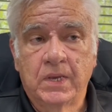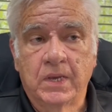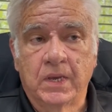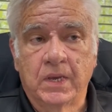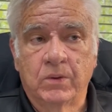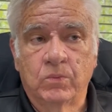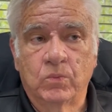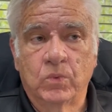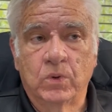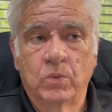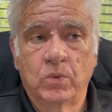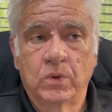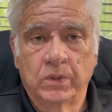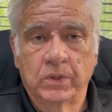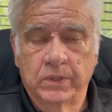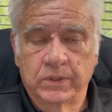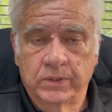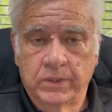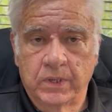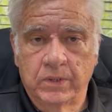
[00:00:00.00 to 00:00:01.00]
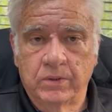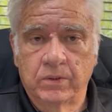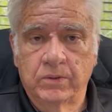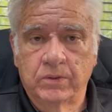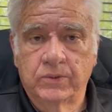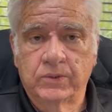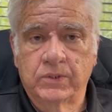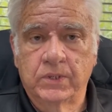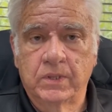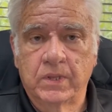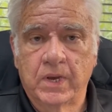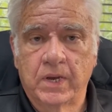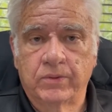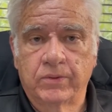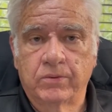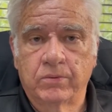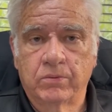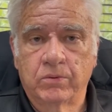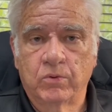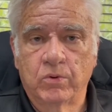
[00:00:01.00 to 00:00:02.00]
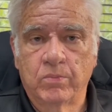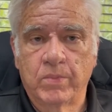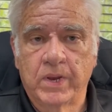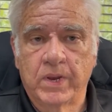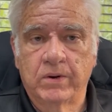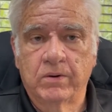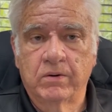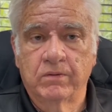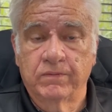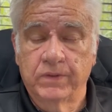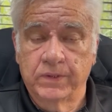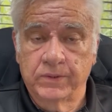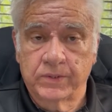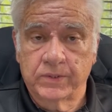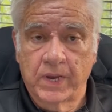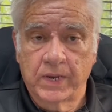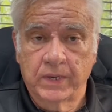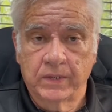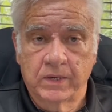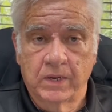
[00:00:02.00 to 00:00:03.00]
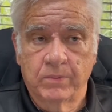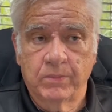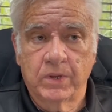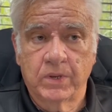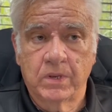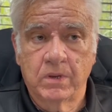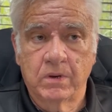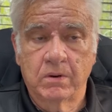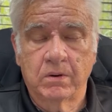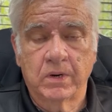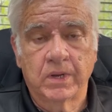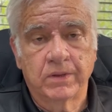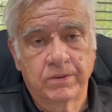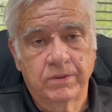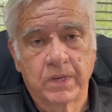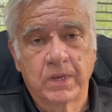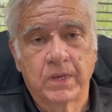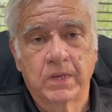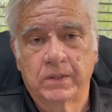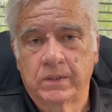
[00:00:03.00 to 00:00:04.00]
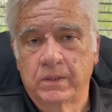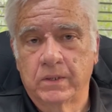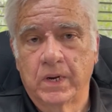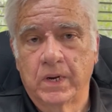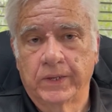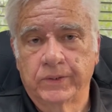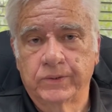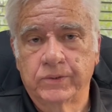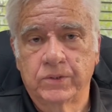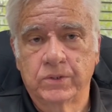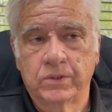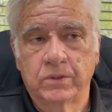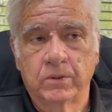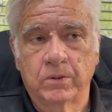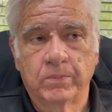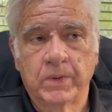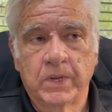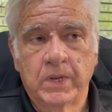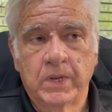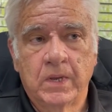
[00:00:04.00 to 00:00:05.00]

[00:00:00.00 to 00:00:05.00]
And we will continue to see that through the remainder of this academic year, and I think into next year.